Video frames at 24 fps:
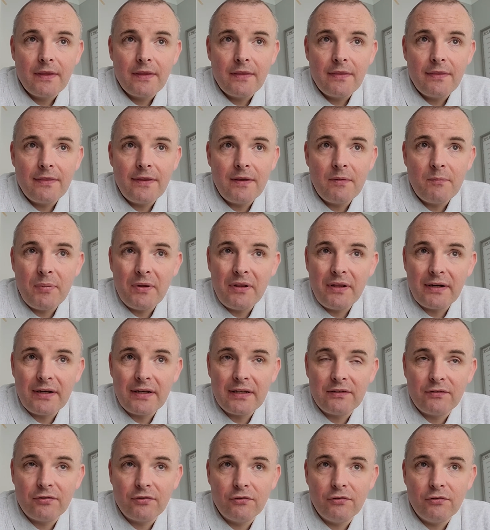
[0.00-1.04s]
The ability
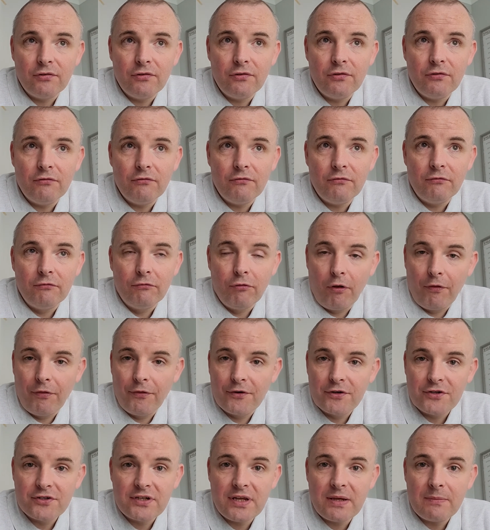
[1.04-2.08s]
to run their
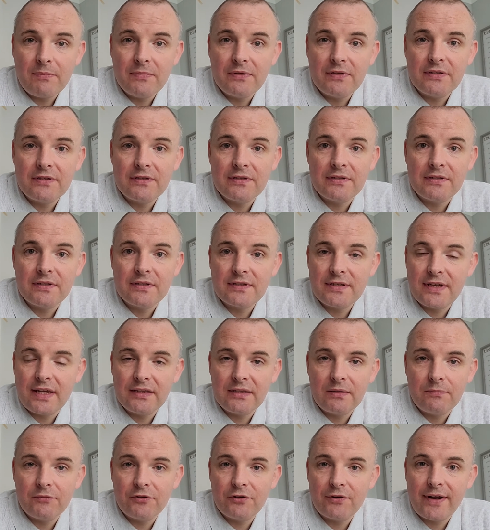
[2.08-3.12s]
statements and send
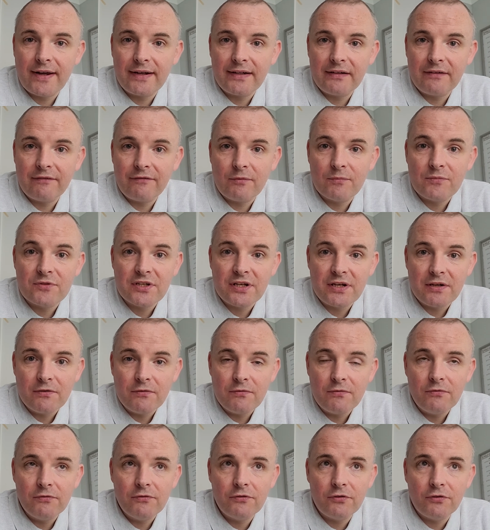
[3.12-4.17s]
them directly from
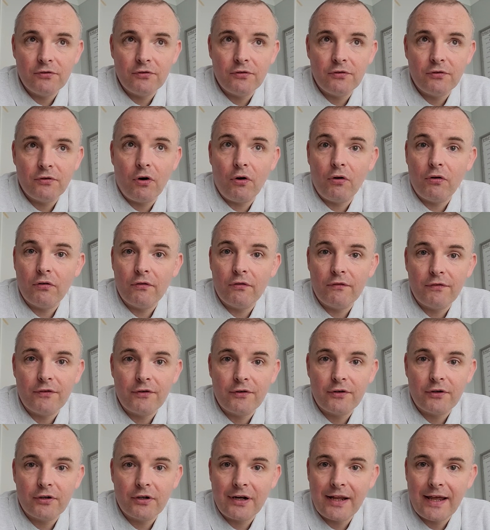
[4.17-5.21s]
Xero to all of
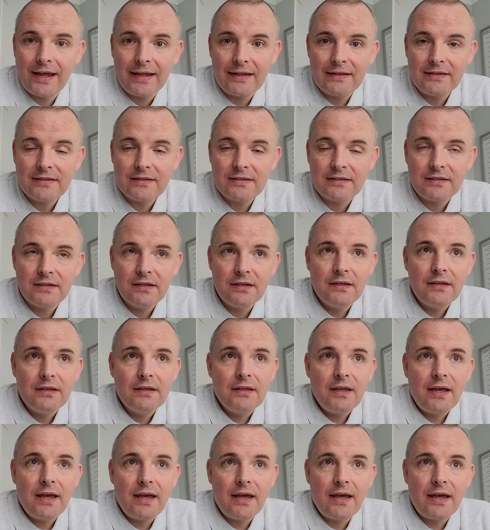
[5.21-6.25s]
their clients
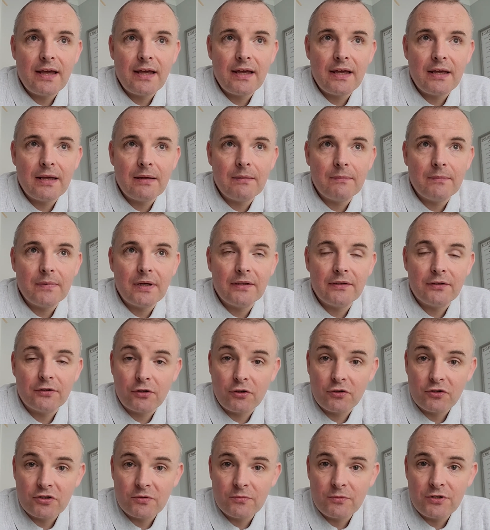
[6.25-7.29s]
and their
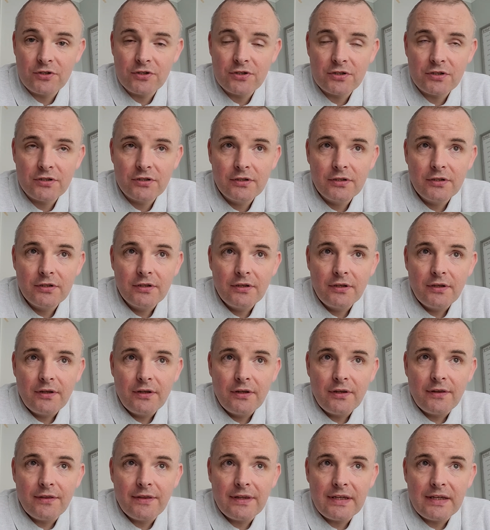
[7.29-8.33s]
customers.
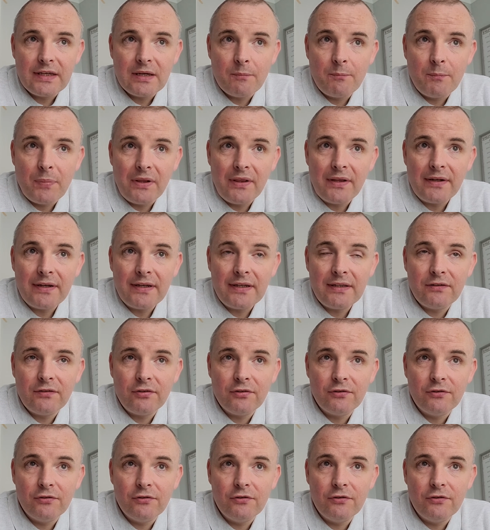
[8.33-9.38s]
The ability
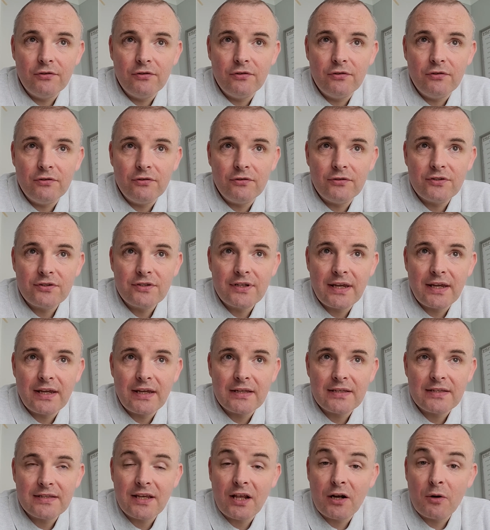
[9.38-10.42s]
to
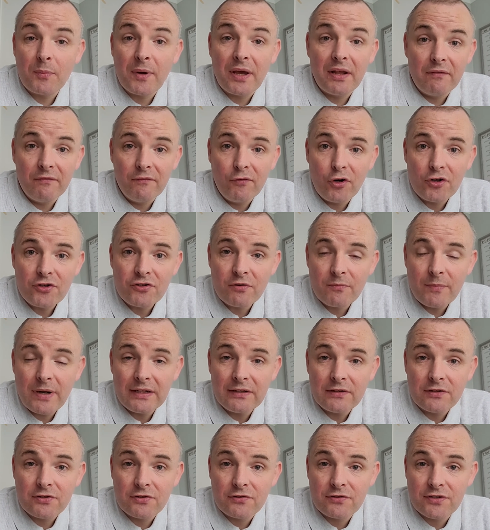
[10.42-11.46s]
set up invoice
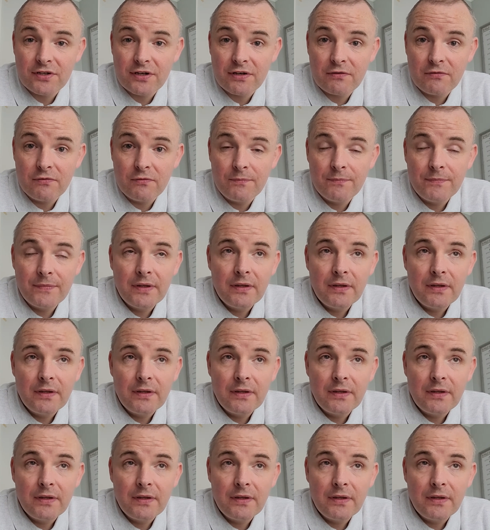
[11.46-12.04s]
reminders on Xero